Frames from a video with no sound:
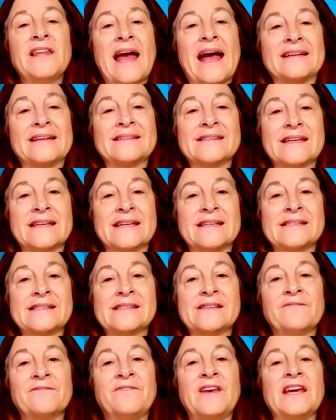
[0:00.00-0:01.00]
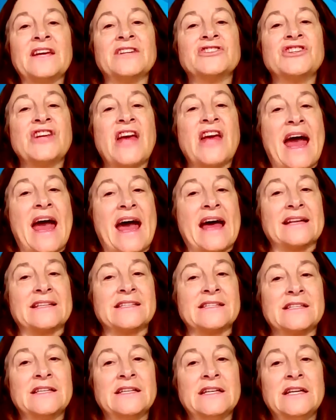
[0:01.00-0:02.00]
Velasquez via
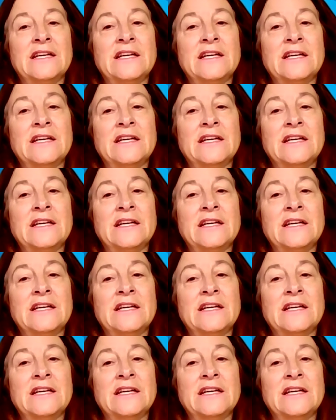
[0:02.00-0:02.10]
chat.